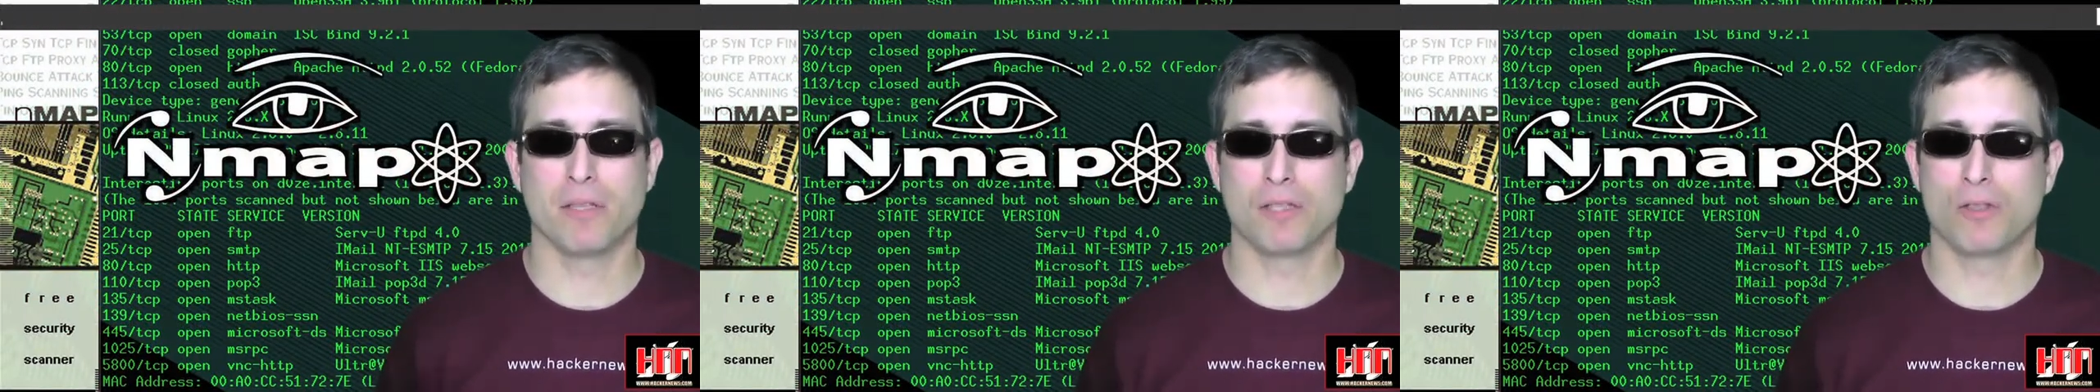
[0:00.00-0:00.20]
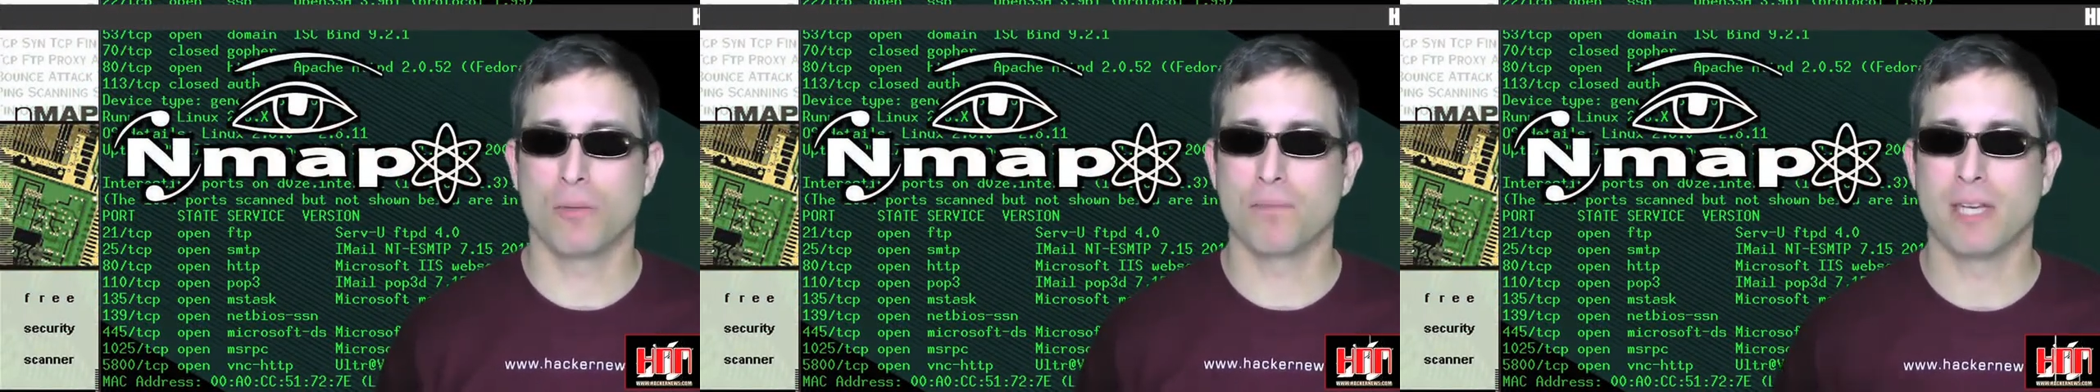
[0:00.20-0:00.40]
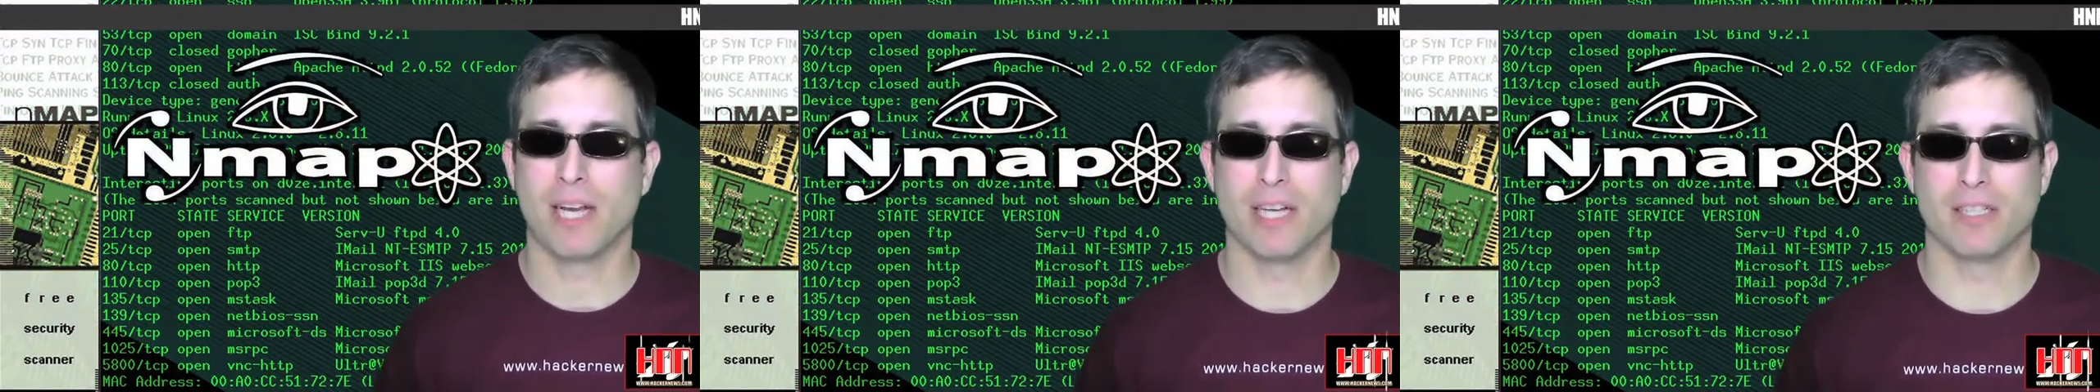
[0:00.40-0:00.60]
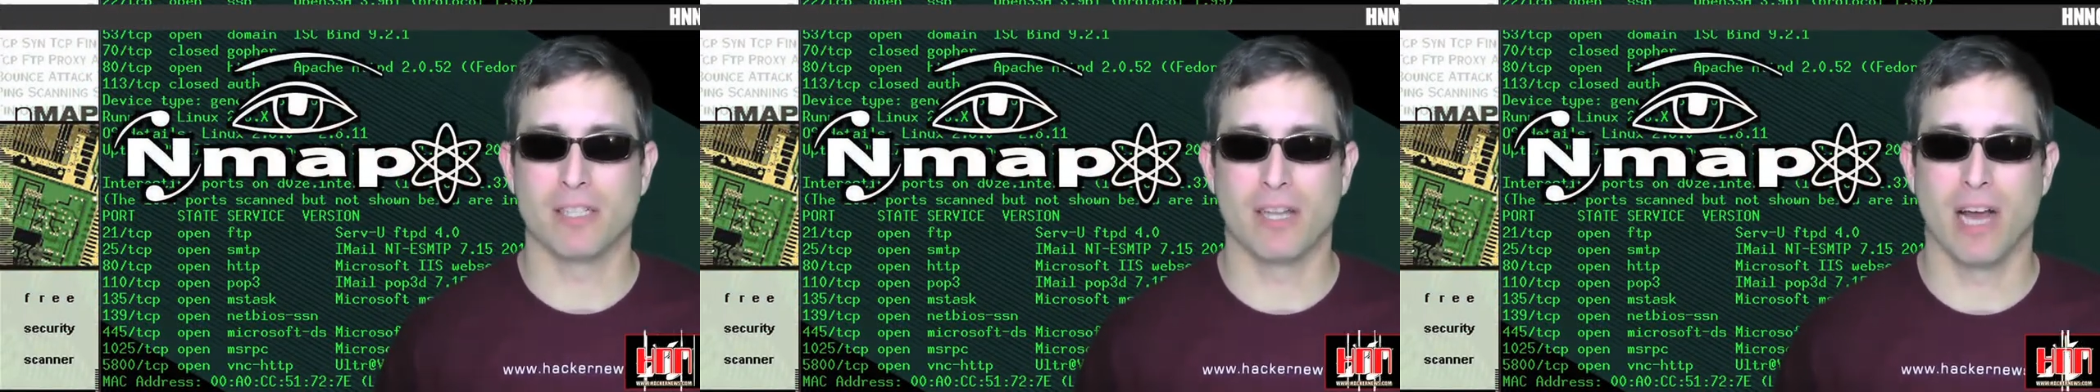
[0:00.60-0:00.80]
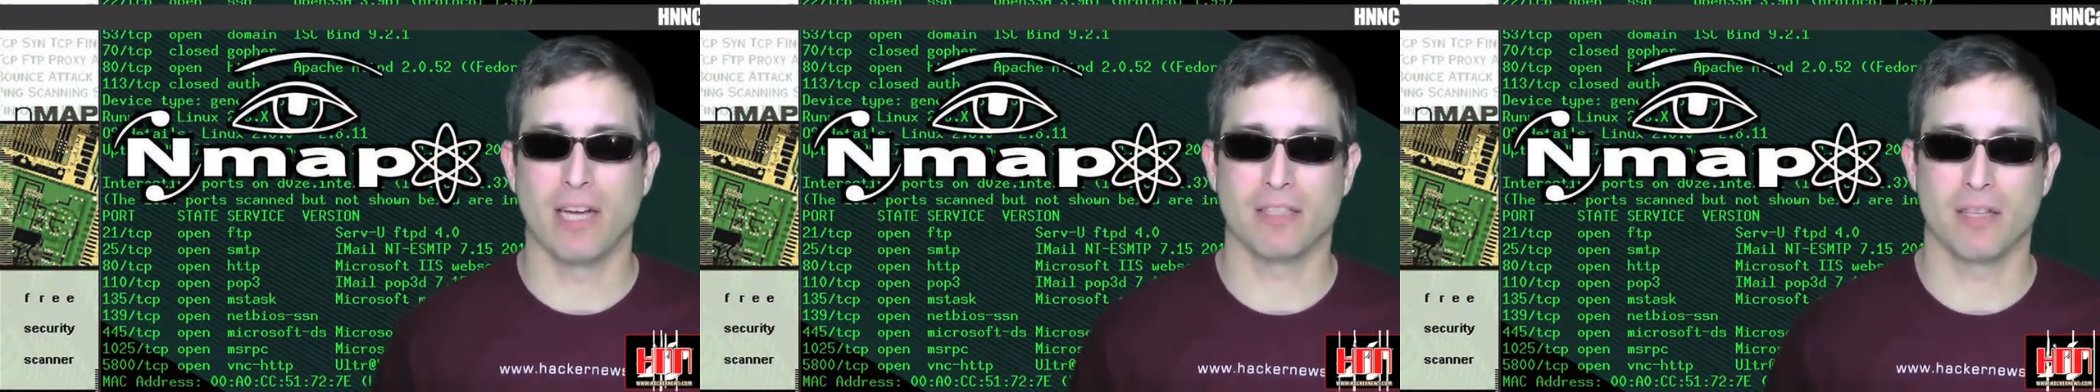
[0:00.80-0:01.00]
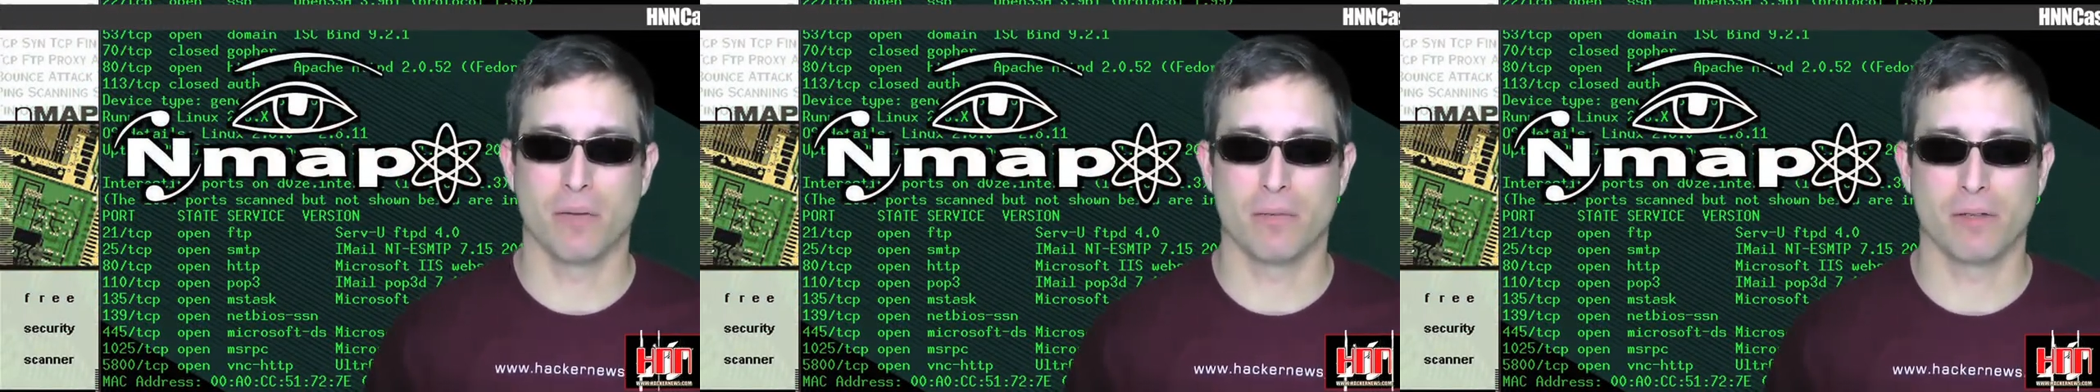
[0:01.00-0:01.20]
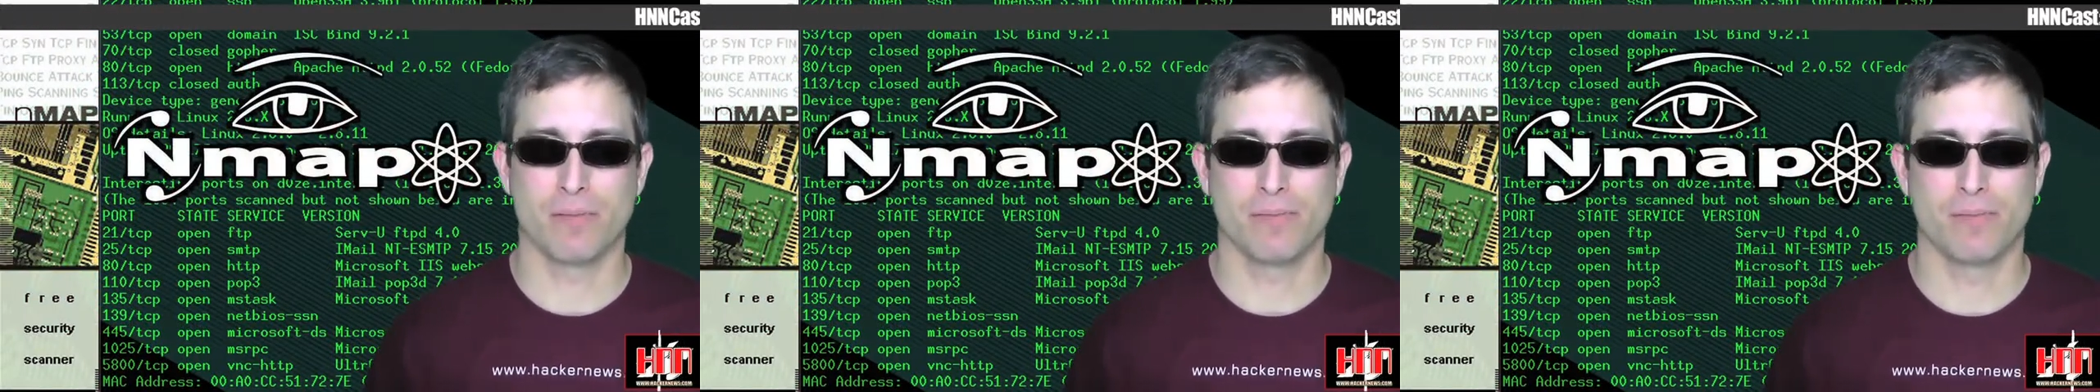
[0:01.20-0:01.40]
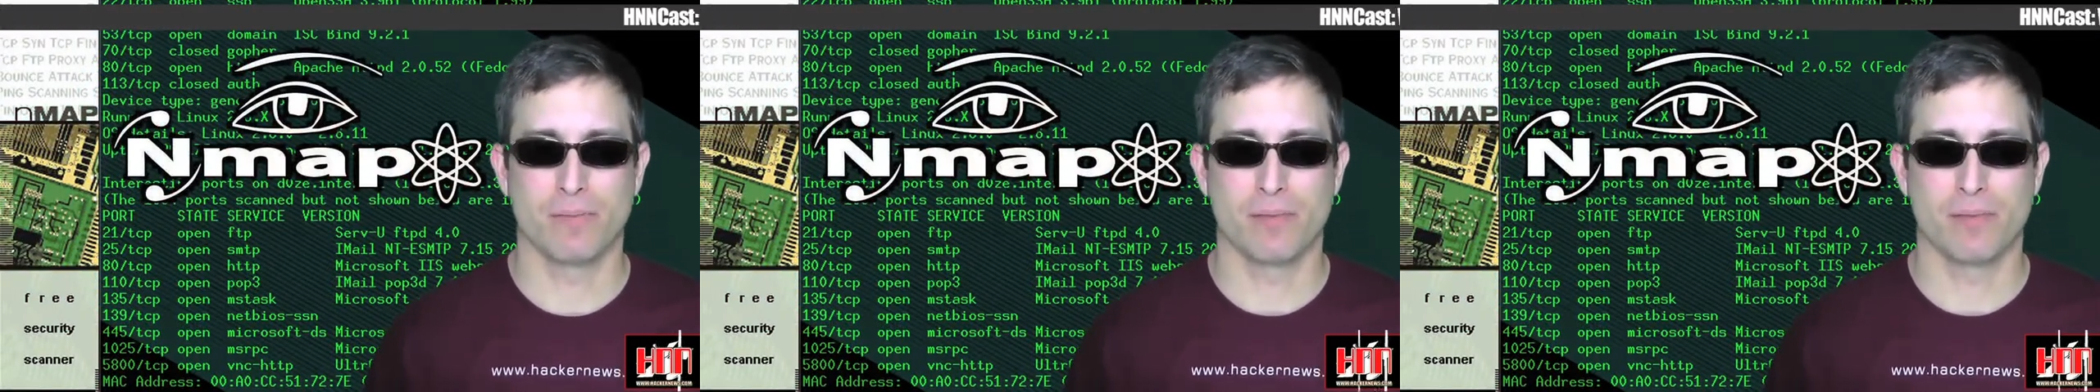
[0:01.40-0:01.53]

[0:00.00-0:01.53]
scripting engine last summer.